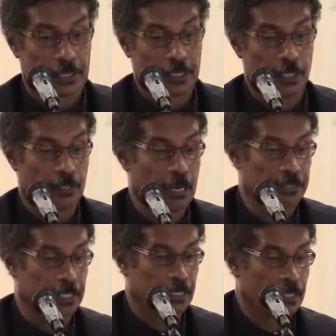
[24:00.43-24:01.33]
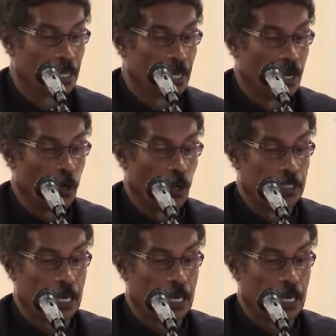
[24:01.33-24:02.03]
New Covenant. Old